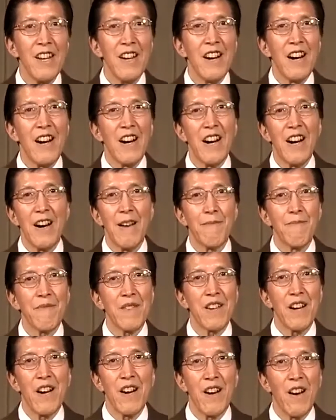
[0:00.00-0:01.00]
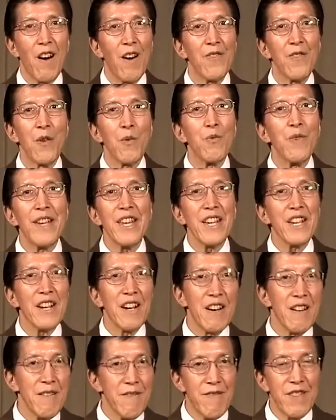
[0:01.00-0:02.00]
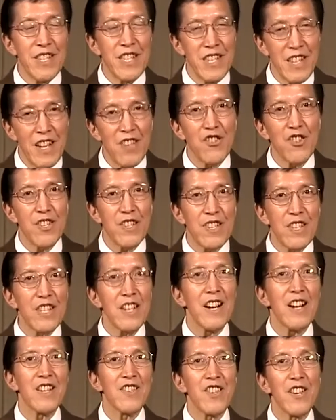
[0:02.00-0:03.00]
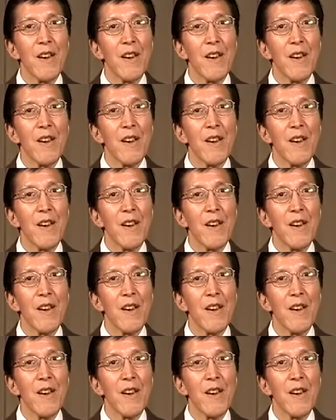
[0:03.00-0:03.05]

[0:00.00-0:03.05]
on the week of such and such,